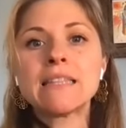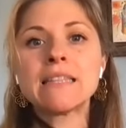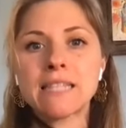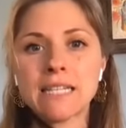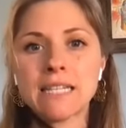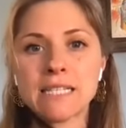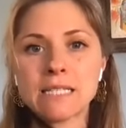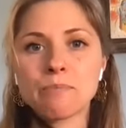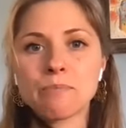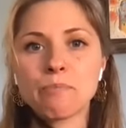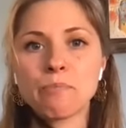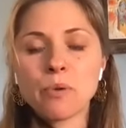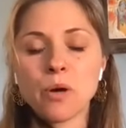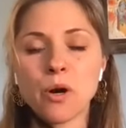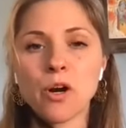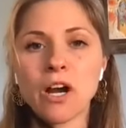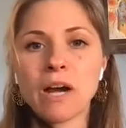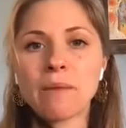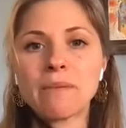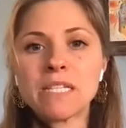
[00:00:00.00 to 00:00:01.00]
this
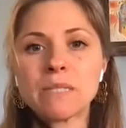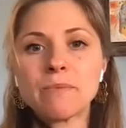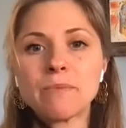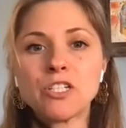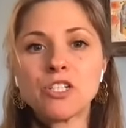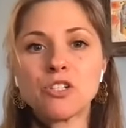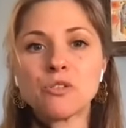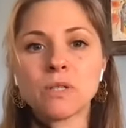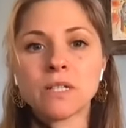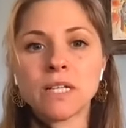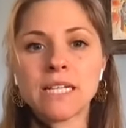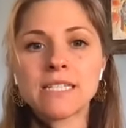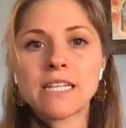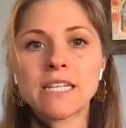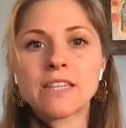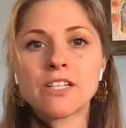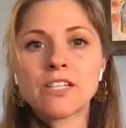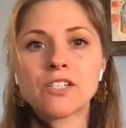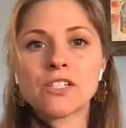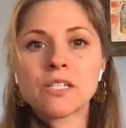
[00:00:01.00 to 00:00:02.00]
program has made you realize
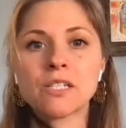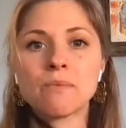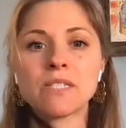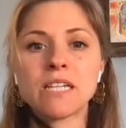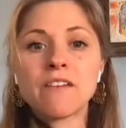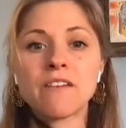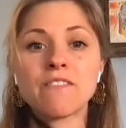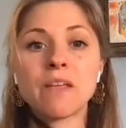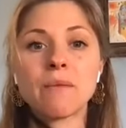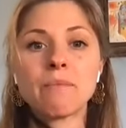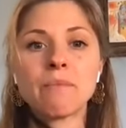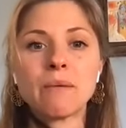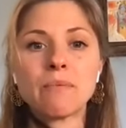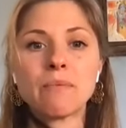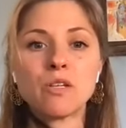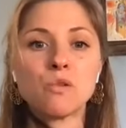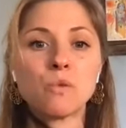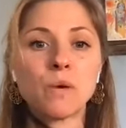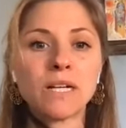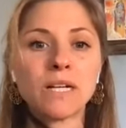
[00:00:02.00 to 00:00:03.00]
that there's some stuff that maybe
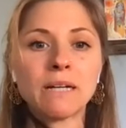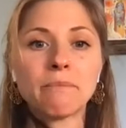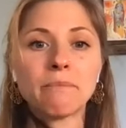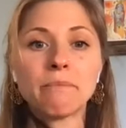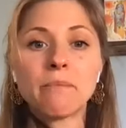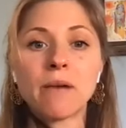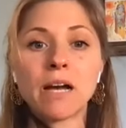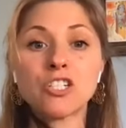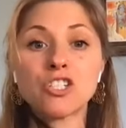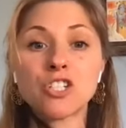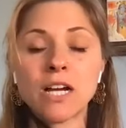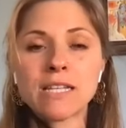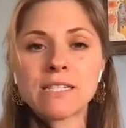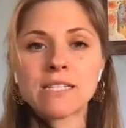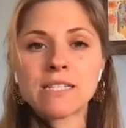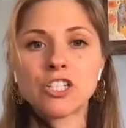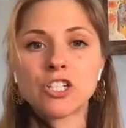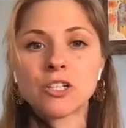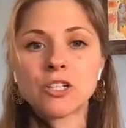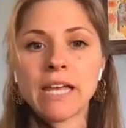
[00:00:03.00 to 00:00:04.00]
you want to address
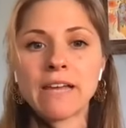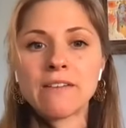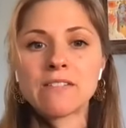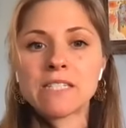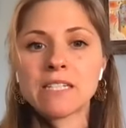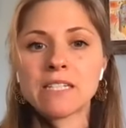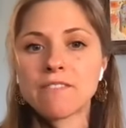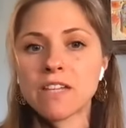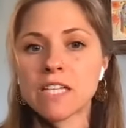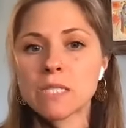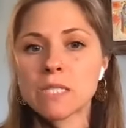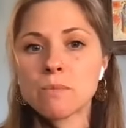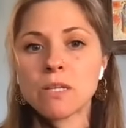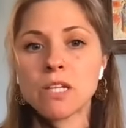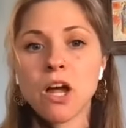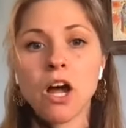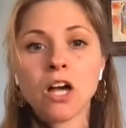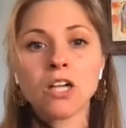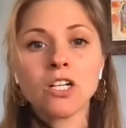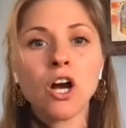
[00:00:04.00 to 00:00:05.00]
in your life, stuff that's been
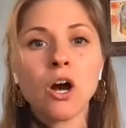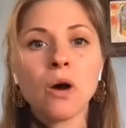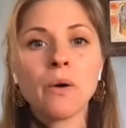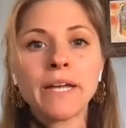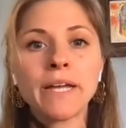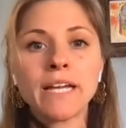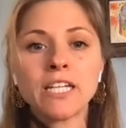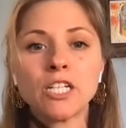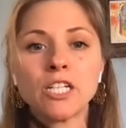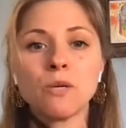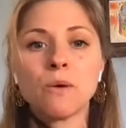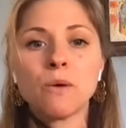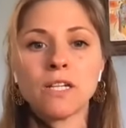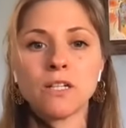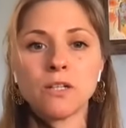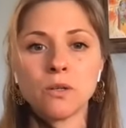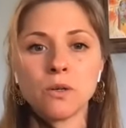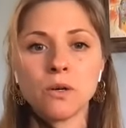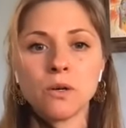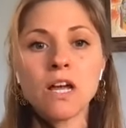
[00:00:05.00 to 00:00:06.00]
ongoing and you want
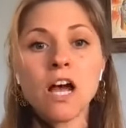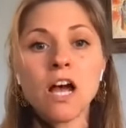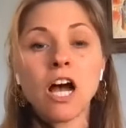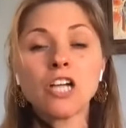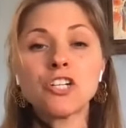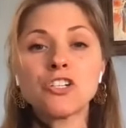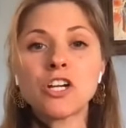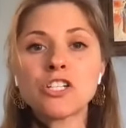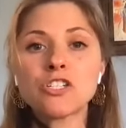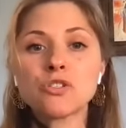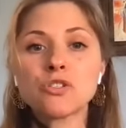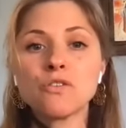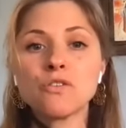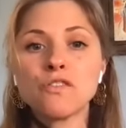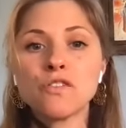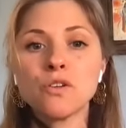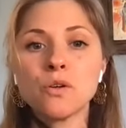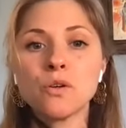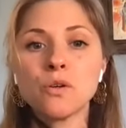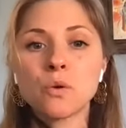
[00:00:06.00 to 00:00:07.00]
to address through
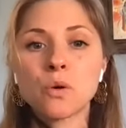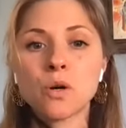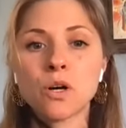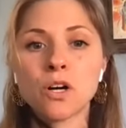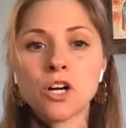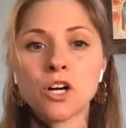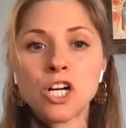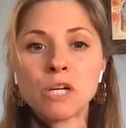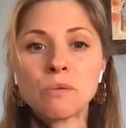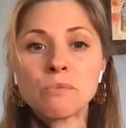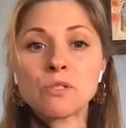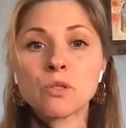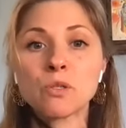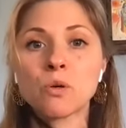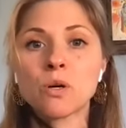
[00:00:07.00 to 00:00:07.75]
food or herbs,